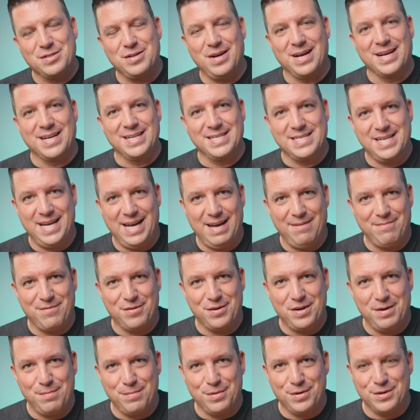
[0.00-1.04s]
So I can tap for
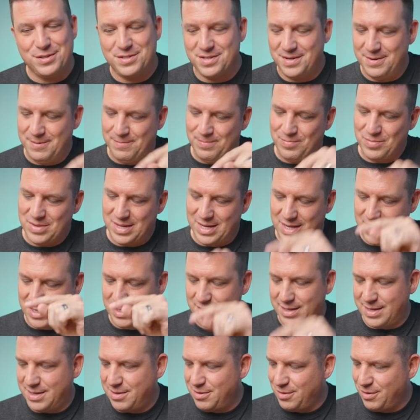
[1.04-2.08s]
numbers, and
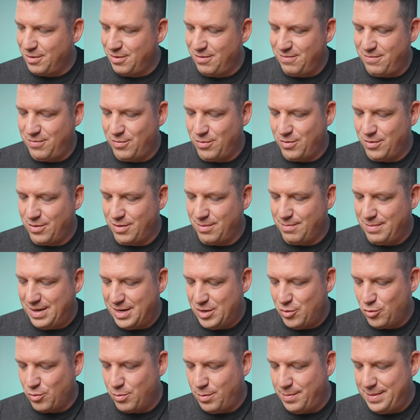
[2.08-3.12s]
click through for my
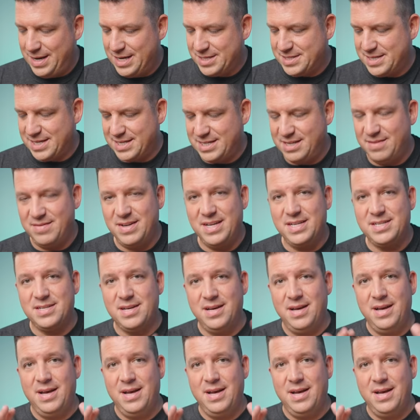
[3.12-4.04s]
normal mouse activities.